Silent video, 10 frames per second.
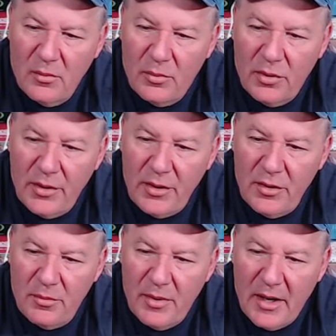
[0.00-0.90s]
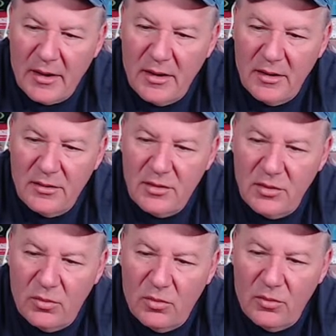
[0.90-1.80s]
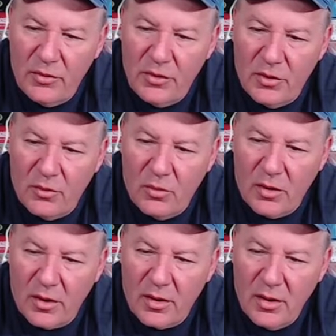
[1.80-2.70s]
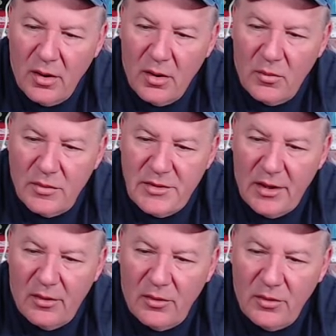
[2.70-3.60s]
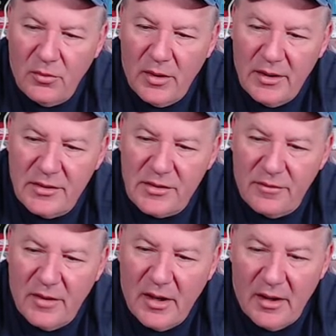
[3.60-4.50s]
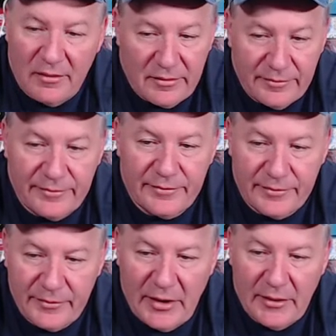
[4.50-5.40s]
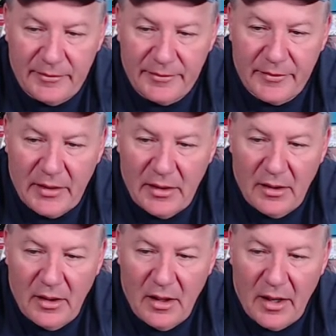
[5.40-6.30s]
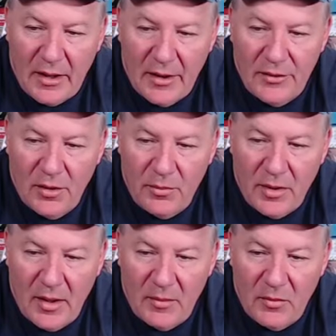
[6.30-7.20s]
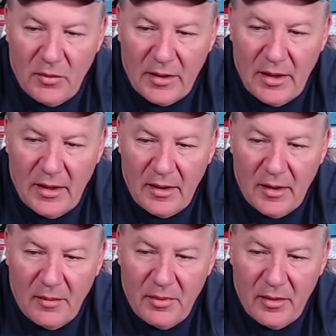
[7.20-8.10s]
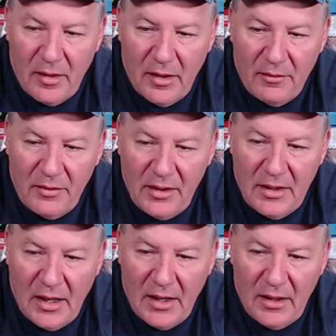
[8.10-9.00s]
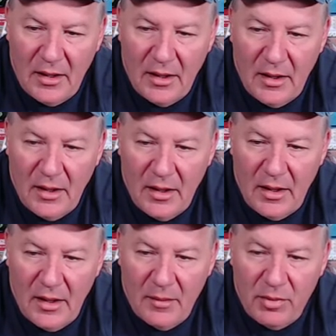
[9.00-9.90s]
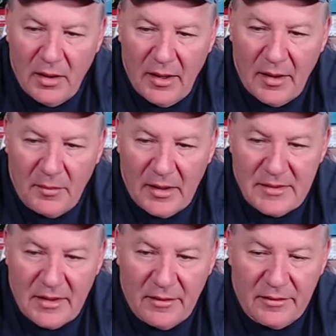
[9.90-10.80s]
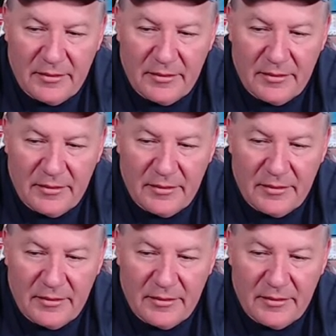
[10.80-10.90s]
Putting your back into your work was the only way to survive. Mm, yep. I got no problem with getting up every day and applying myself.